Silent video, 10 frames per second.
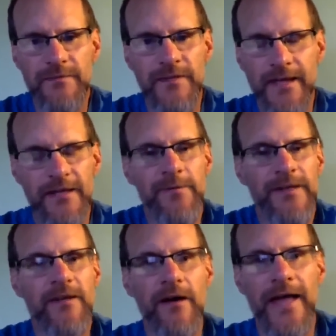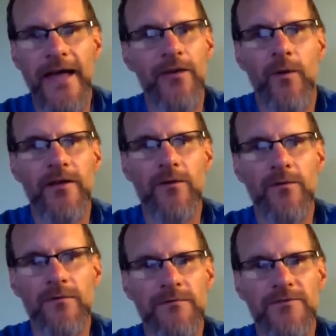it can be done any way you
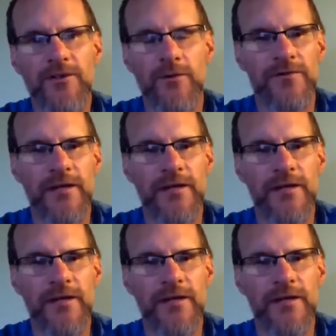choose.